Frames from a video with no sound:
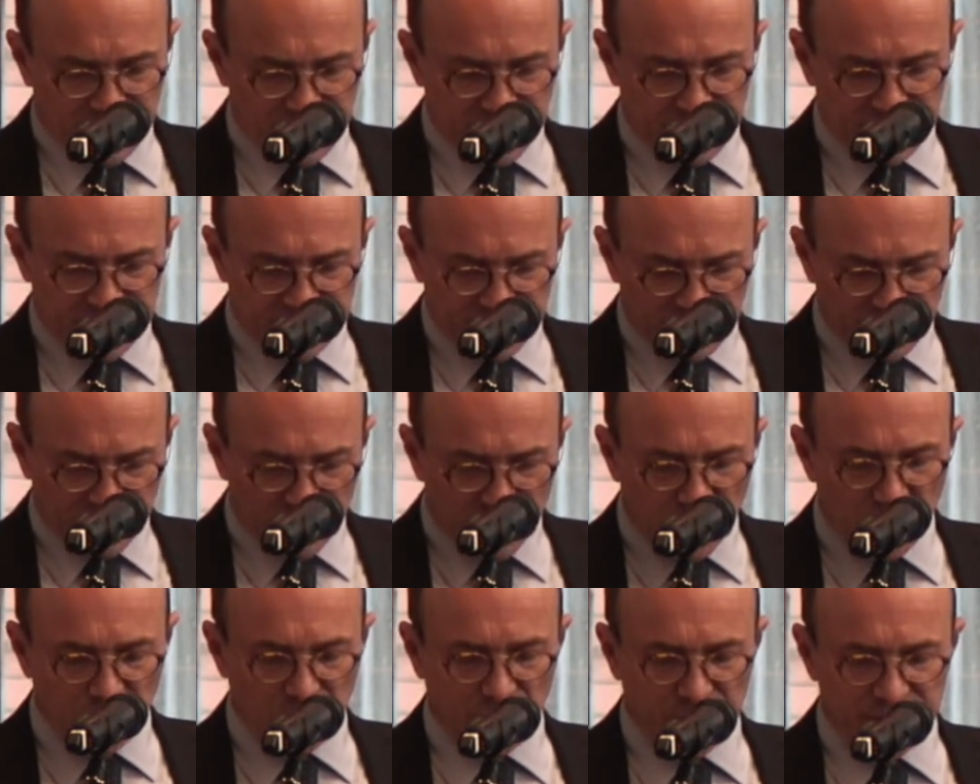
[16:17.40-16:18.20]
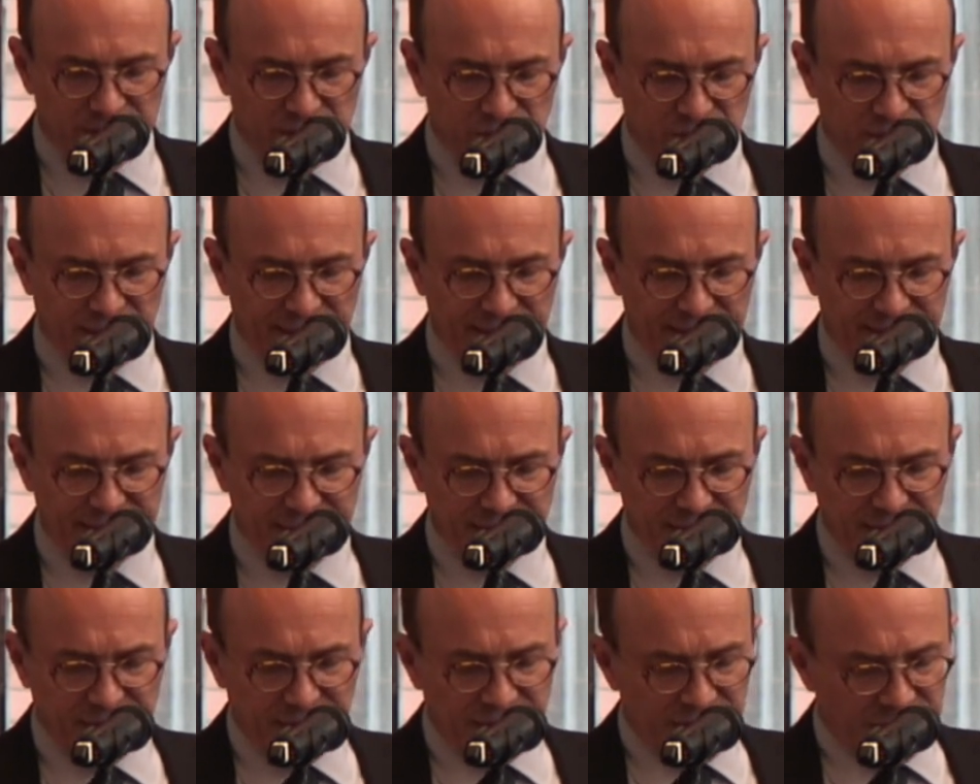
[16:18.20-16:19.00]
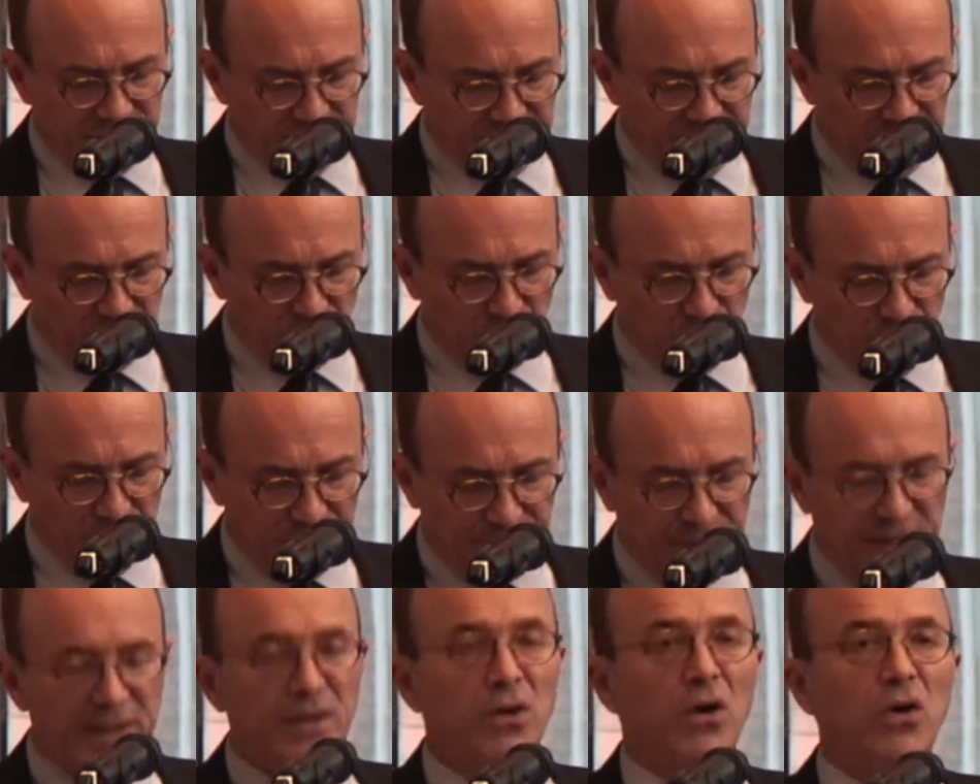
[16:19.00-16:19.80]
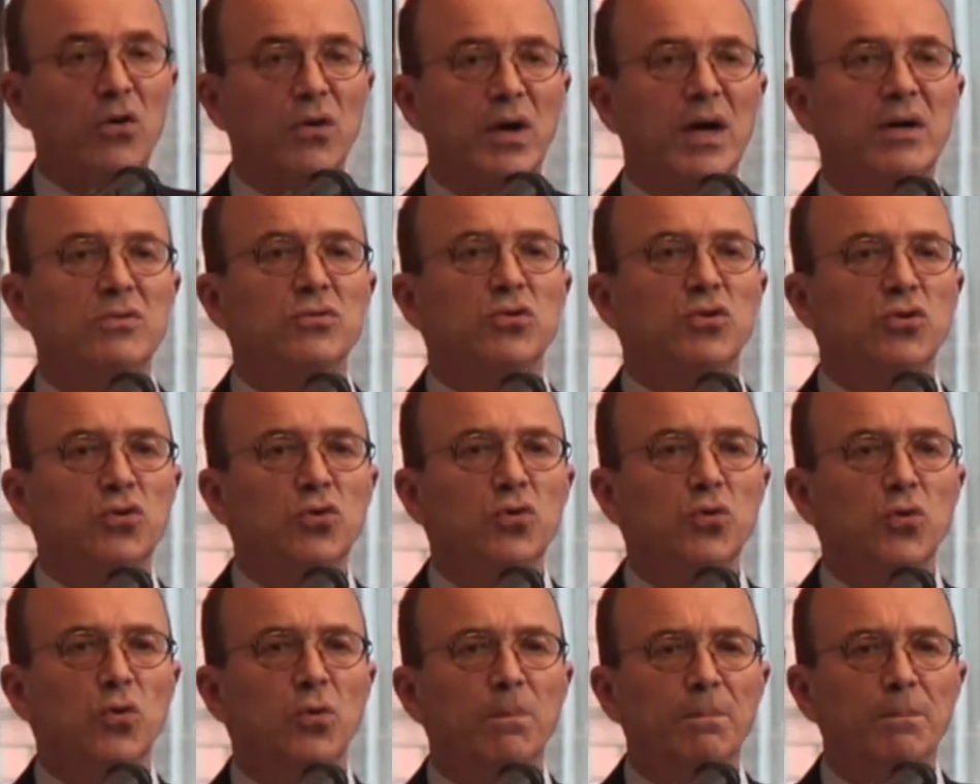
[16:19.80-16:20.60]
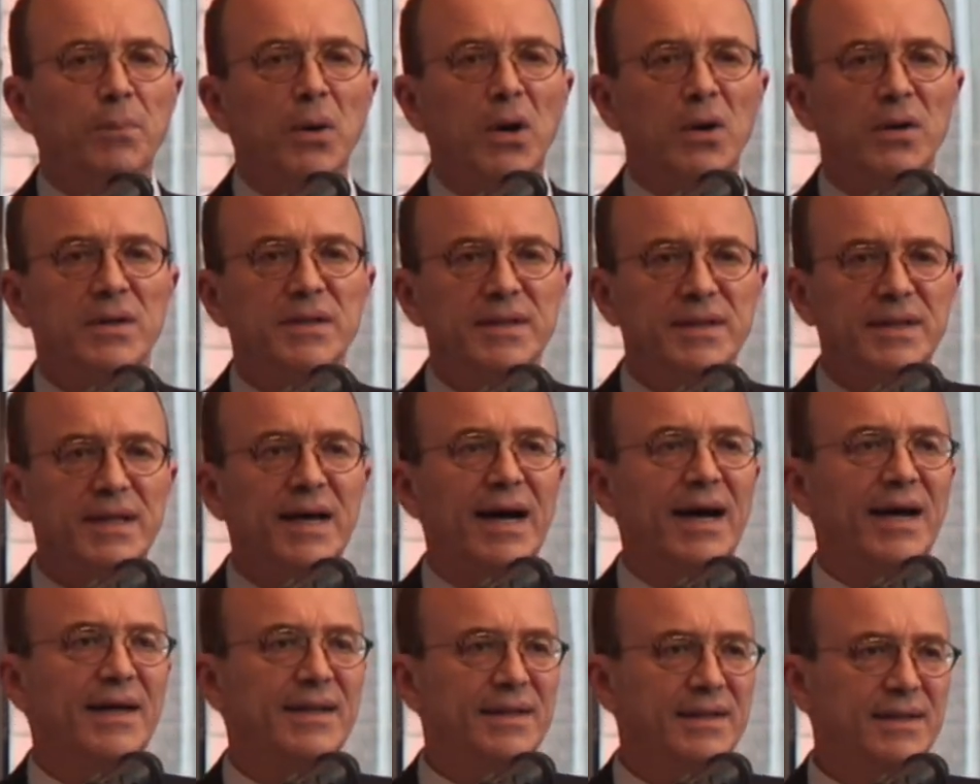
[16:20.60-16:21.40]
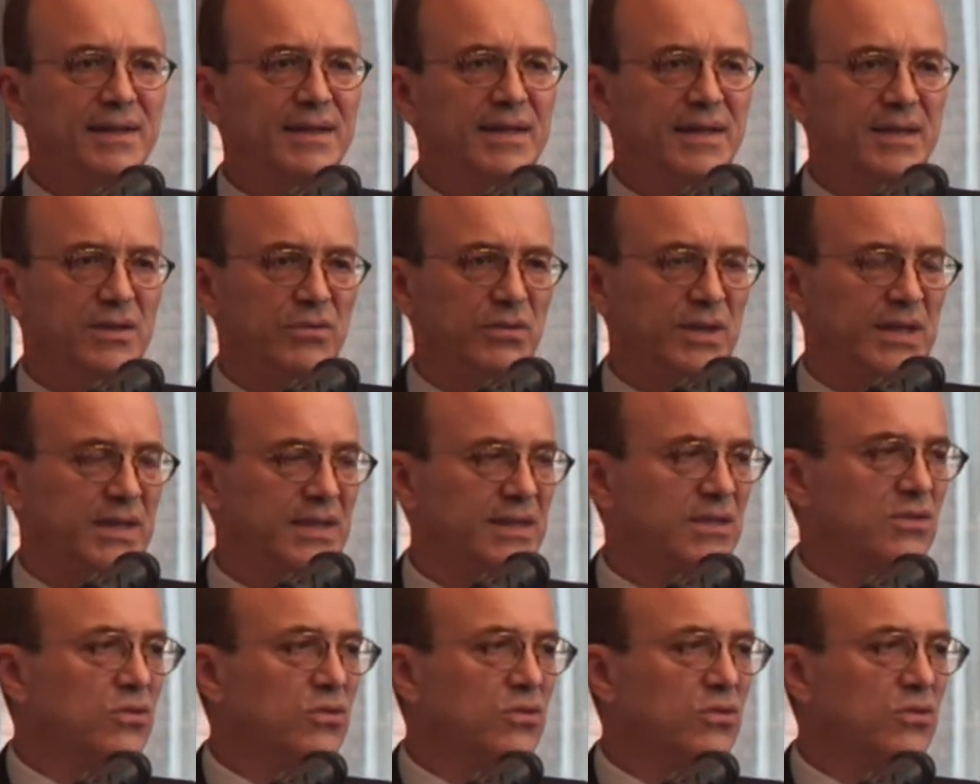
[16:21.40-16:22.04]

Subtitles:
is on a current trend that will be around 2.9 degrees.